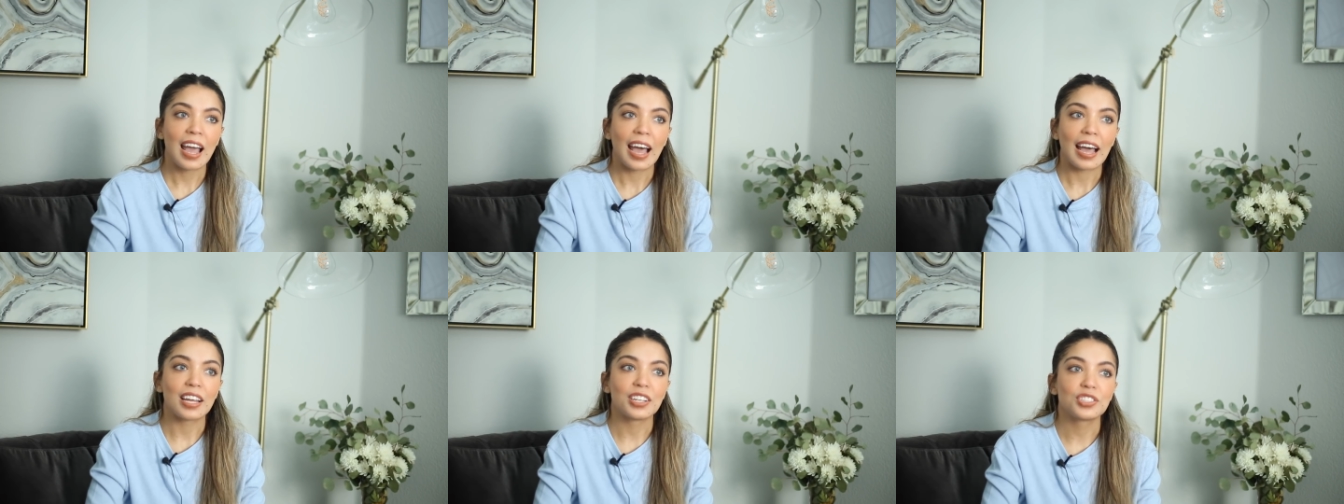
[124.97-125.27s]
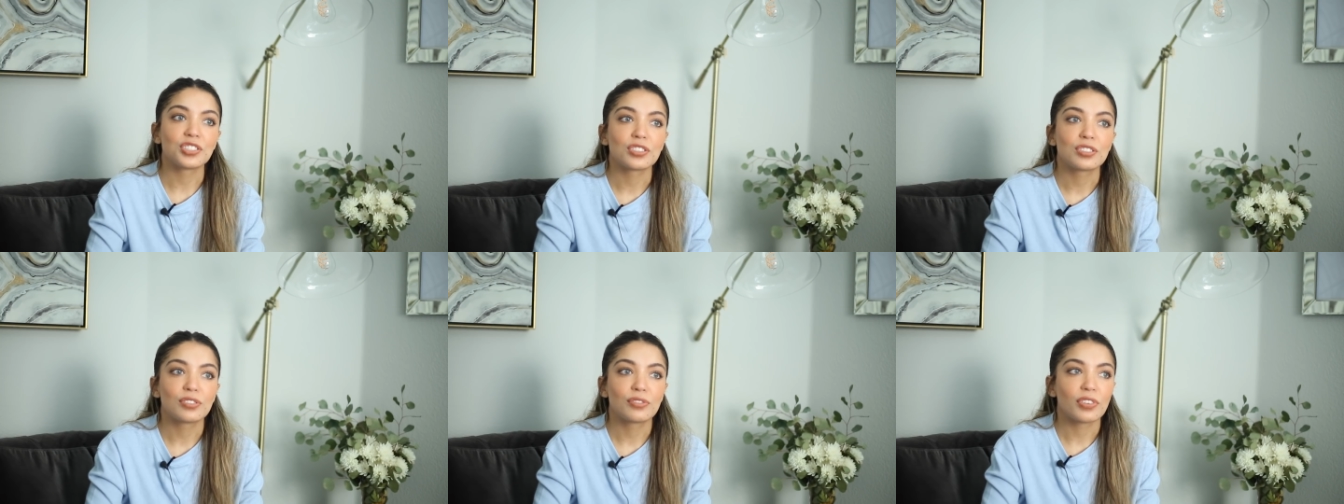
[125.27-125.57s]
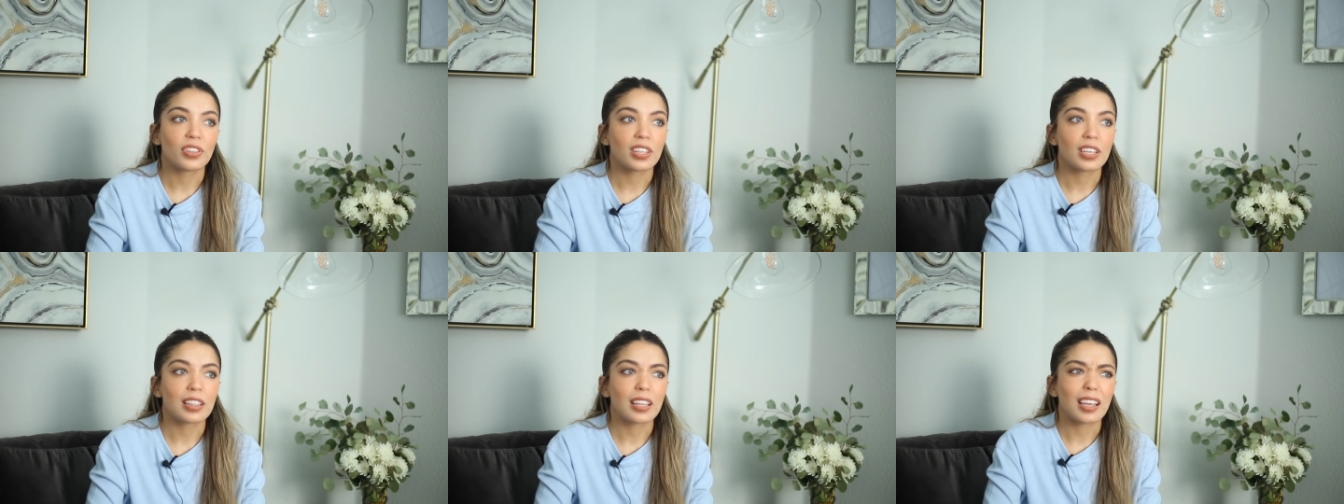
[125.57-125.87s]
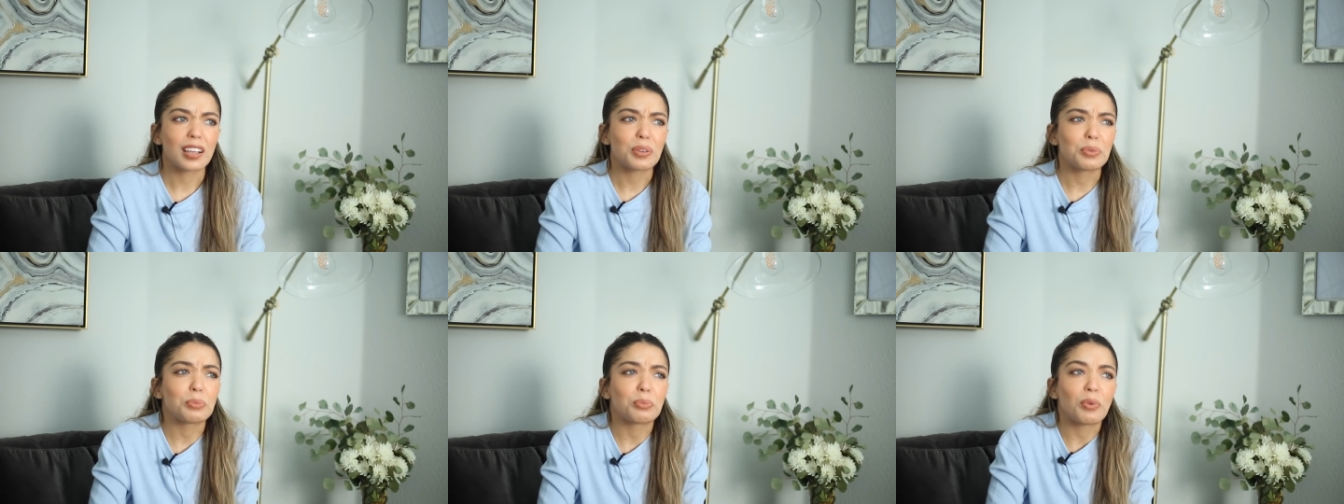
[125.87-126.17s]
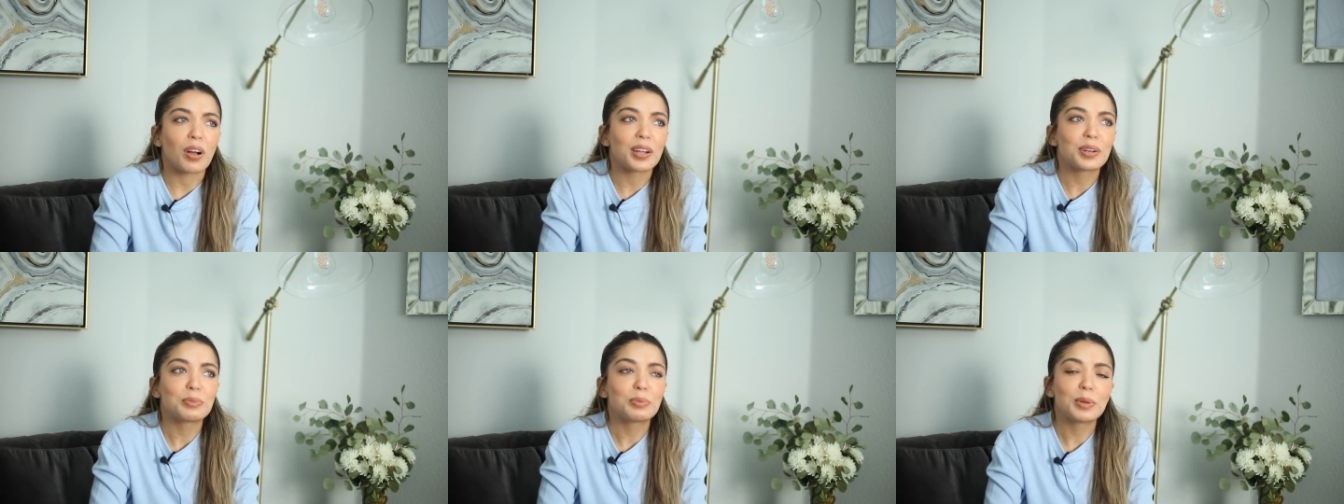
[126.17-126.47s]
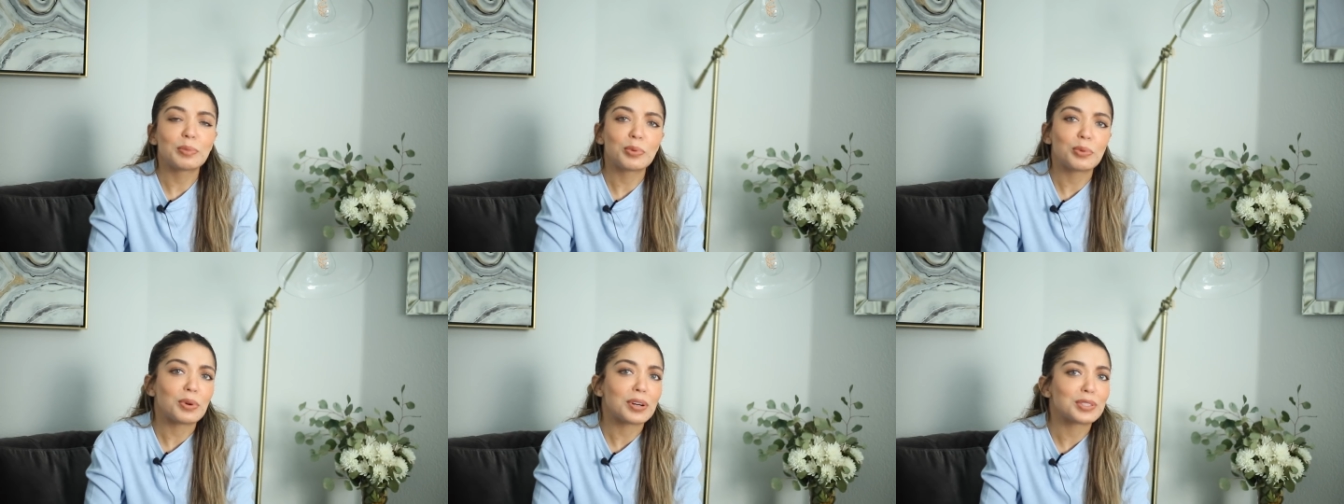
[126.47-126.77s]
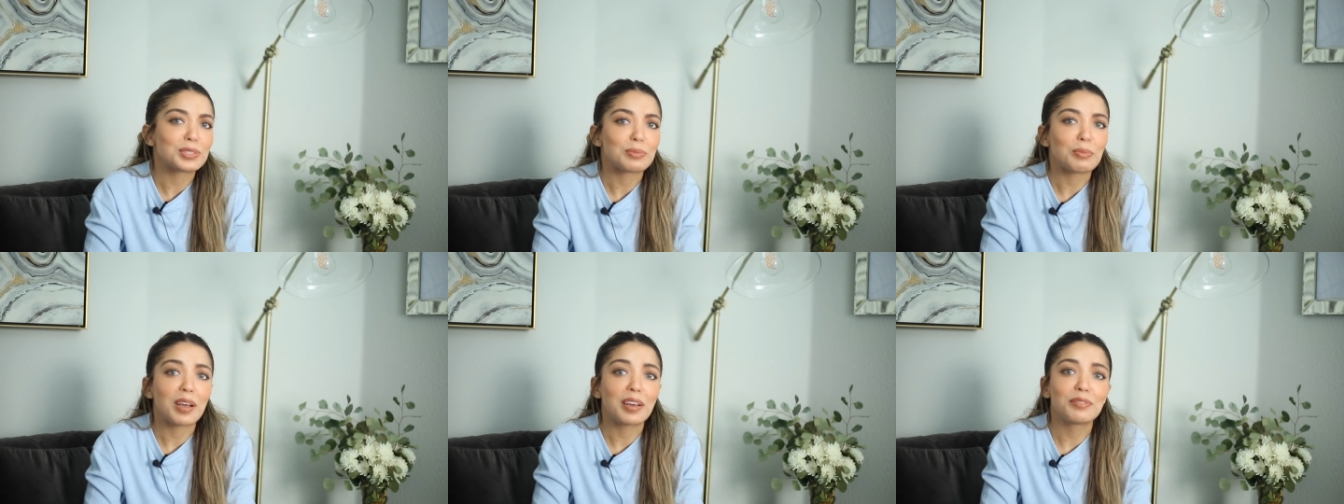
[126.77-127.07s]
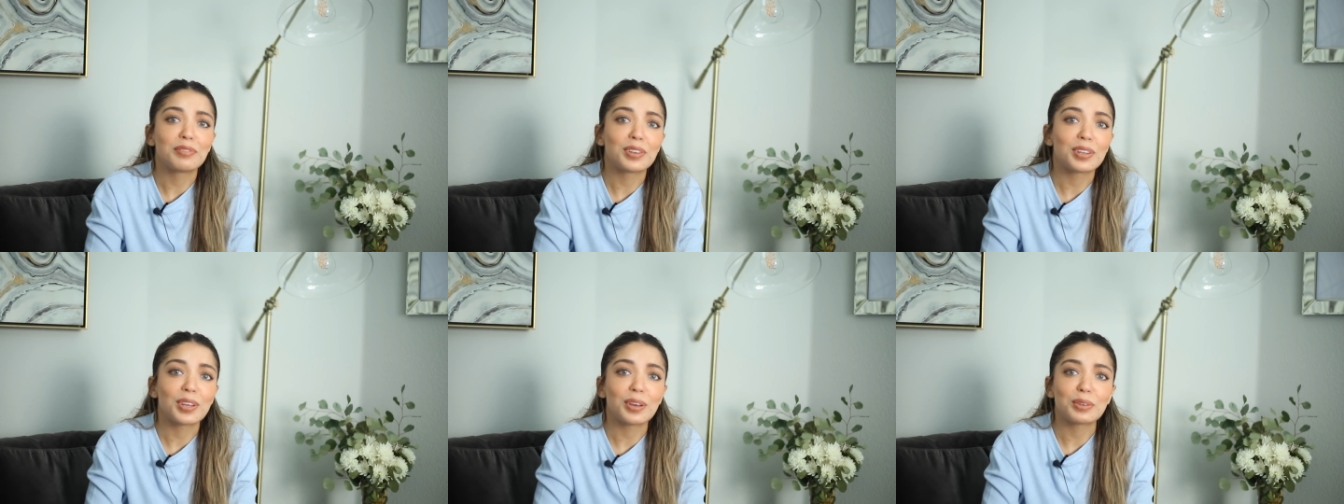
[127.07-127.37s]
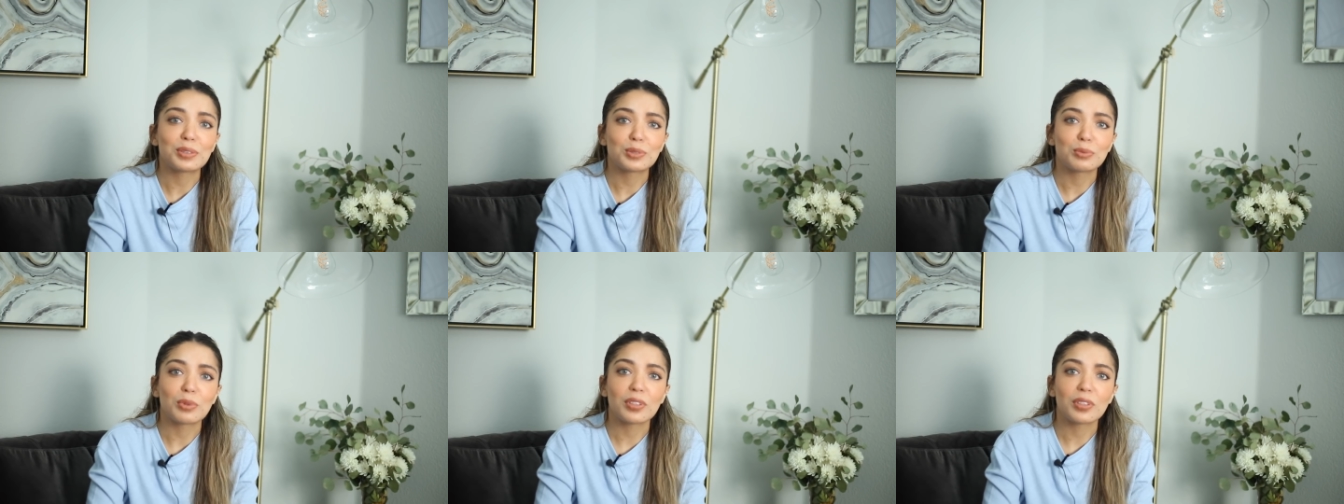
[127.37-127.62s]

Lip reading: and just feeling like, why do people watch my videos